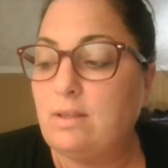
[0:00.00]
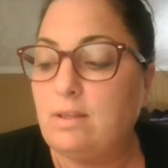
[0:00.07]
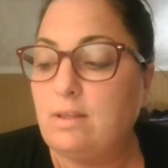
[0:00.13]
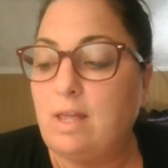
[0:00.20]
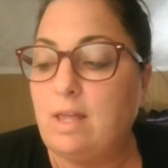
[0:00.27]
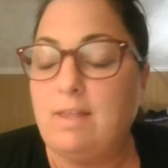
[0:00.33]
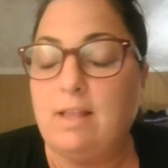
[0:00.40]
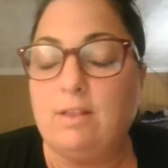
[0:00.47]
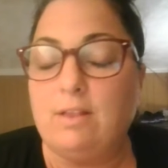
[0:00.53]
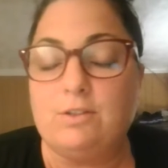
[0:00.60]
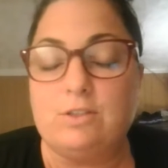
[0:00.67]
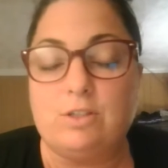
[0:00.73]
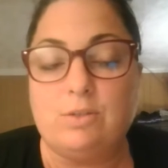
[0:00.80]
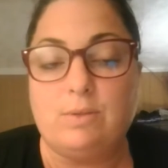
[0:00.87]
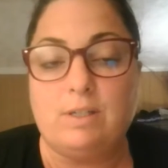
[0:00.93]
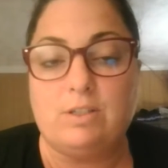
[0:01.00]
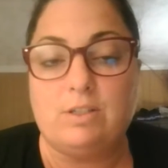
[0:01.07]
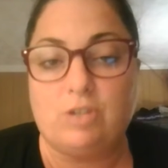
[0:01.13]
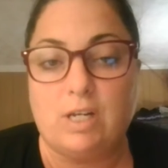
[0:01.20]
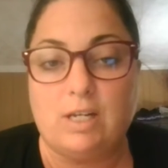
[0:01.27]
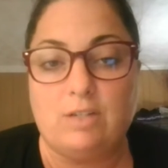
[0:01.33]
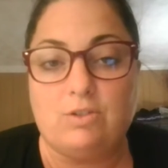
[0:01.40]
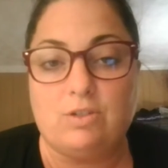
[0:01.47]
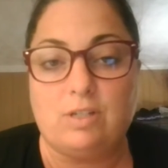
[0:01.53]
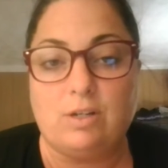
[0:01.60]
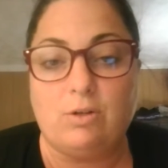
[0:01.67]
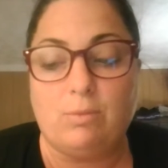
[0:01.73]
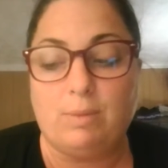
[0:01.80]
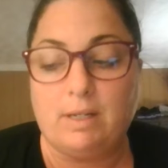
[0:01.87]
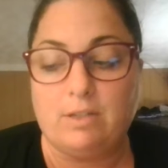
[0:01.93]
and they learn to exchange
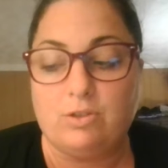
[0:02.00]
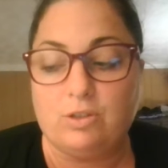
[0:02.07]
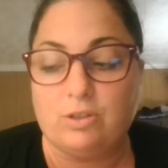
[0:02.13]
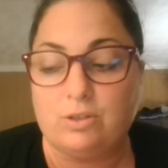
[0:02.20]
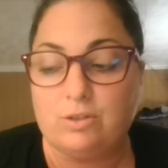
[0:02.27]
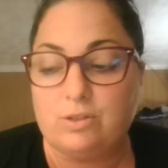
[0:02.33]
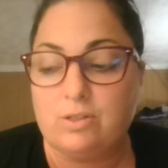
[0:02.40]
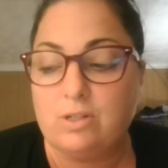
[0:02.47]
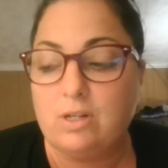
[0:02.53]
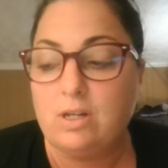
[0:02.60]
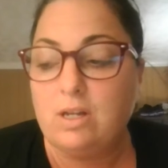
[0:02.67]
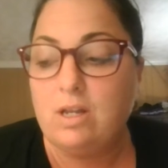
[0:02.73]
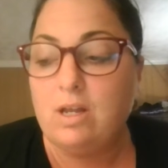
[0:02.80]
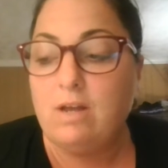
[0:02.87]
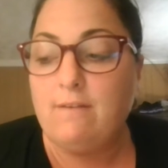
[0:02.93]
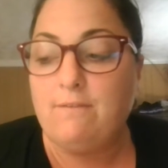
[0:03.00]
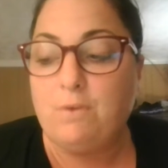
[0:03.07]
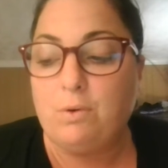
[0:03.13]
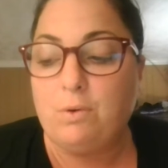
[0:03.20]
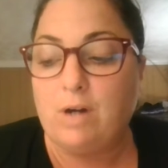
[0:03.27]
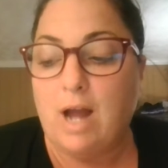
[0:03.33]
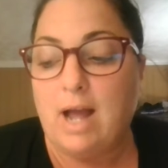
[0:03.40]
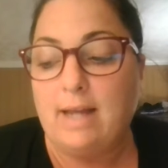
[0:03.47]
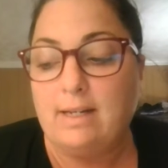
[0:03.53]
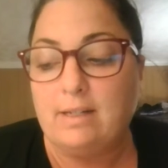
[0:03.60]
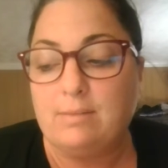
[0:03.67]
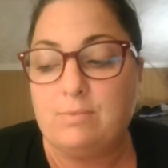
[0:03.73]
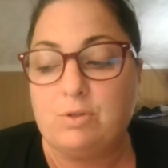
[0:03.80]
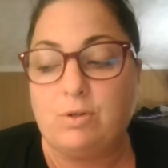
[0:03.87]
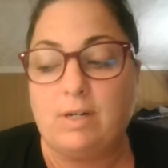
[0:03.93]
single pictures for
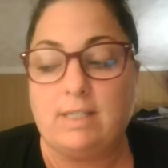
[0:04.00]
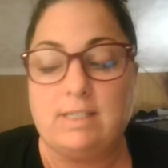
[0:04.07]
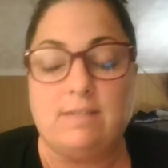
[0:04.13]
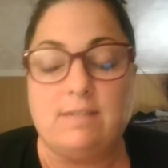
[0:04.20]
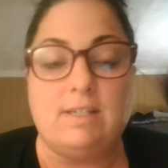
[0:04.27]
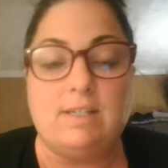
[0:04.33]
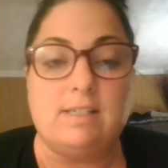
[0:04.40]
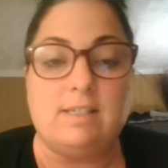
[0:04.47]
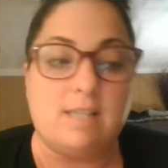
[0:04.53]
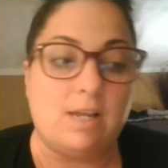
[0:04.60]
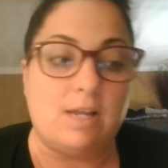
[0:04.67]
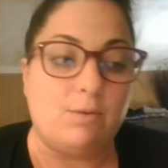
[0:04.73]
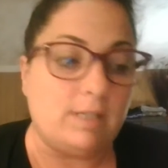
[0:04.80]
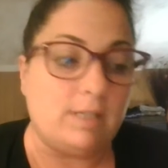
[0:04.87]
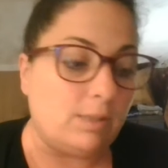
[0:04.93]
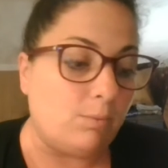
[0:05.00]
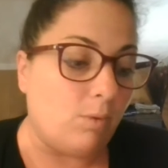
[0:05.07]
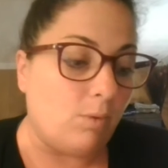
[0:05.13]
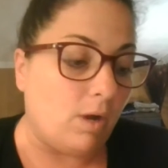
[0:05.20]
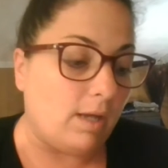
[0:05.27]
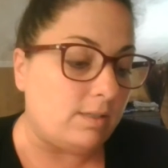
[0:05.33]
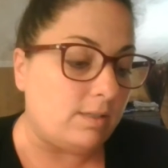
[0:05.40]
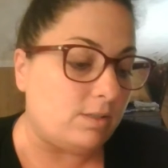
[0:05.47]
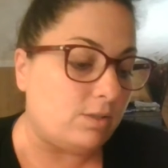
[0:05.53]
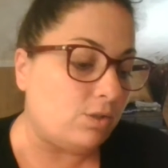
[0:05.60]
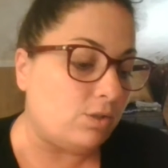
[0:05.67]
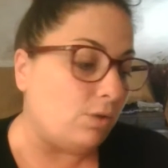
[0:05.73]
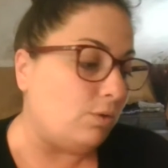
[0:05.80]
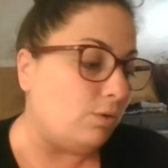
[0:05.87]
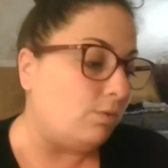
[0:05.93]
items or activities they really want.
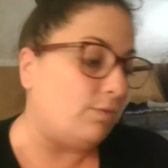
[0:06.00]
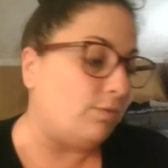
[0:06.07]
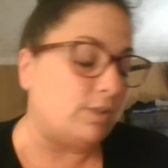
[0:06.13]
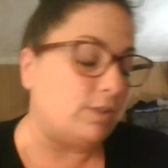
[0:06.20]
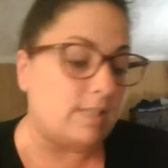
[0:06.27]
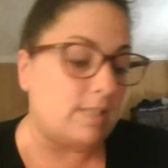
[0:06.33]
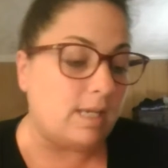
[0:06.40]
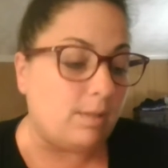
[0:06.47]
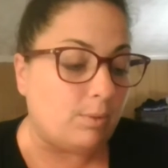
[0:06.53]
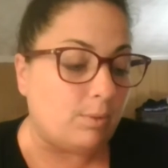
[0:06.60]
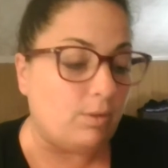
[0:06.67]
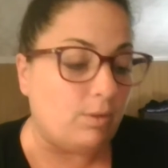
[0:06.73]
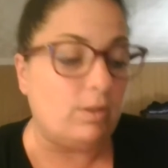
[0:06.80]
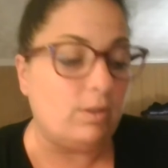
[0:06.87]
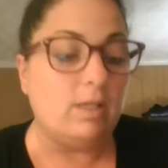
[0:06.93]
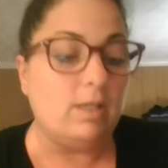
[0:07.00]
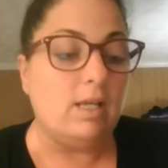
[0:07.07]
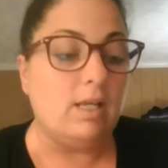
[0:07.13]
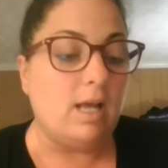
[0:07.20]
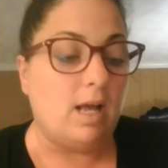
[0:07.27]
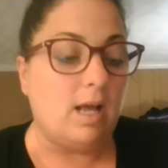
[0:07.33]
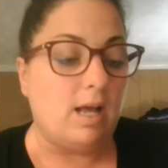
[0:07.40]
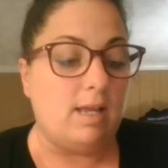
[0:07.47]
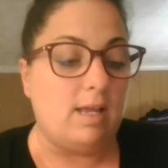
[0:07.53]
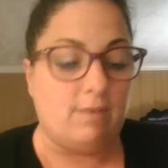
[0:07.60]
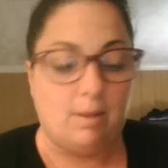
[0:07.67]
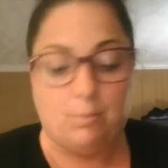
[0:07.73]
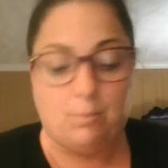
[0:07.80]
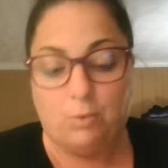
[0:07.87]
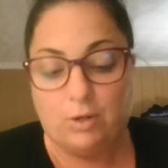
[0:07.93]
So, for example, if
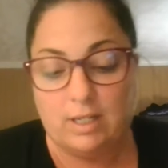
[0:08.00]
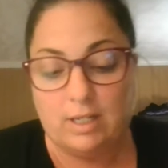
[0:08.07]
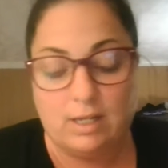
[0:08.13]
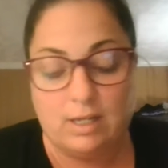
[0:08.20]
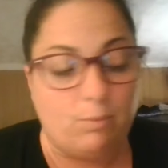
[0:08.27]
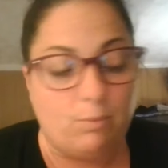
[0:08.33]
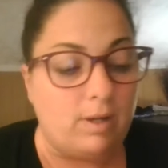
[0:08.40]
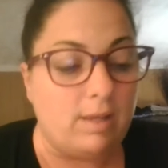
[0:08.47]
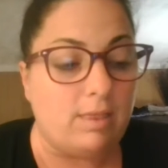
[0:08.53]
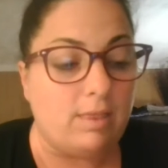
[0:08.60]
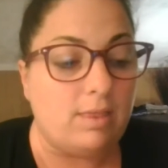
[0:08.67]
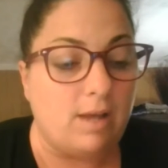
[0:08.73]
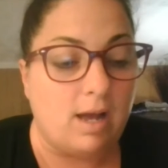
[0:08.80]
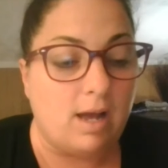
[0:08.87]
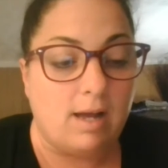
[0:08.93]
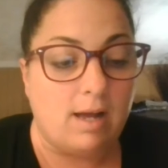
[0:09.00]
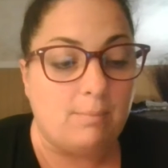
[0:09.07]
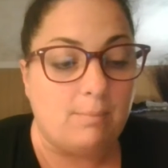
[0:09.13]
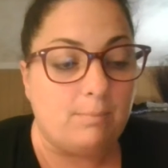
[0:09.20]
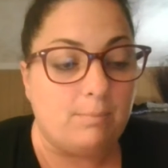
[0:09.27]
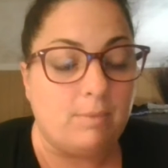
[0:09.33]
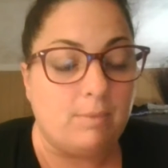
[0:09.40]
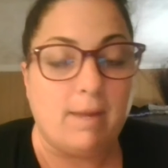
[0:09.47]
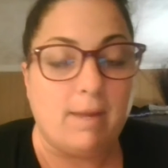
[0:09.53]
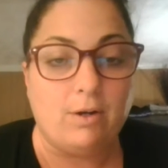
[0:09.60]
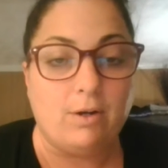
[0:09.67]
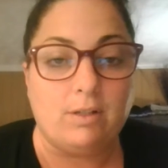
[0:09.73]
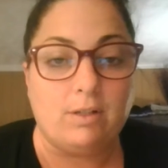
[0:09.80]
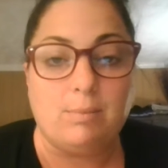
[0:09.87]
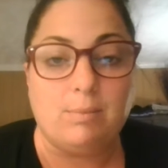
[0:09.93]
I'm working with my
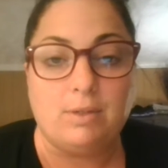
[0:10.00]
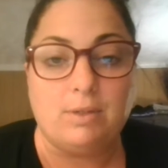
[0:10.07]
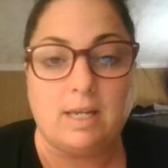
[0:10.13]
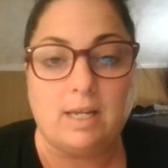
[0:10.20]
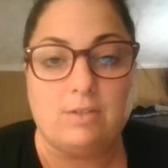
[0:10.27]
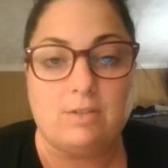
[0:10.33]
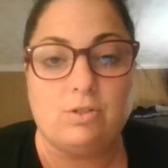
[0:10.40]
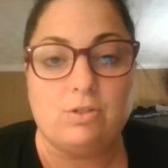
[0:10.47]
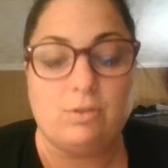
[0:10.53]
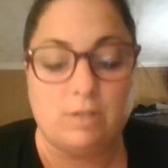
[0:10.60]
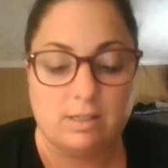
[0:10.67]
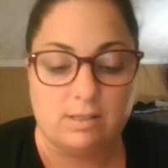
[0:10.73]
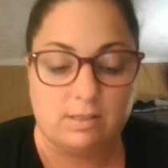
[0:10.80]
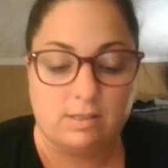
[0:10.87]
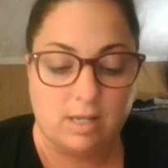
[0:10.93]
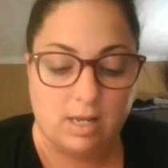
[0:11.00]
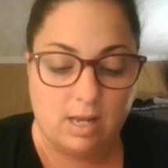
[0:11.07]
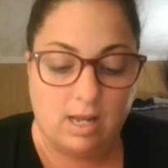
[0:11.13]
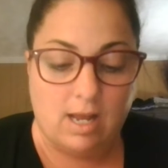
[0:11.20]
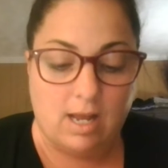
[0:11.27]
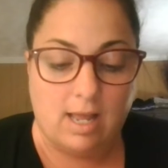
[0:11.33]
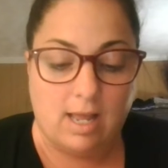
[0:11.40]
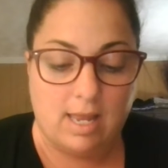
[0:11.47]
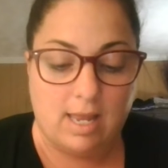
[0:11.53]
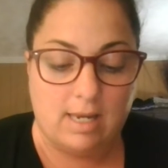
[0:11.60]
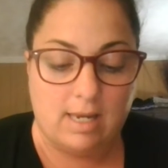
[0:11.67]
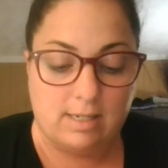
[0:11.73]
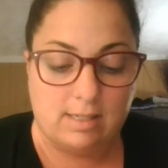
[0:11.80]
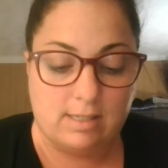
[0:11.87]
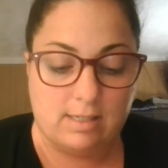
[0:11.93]
early pre-K students,
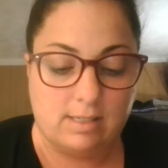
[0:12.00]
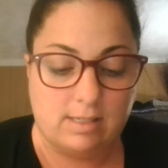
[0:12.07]
and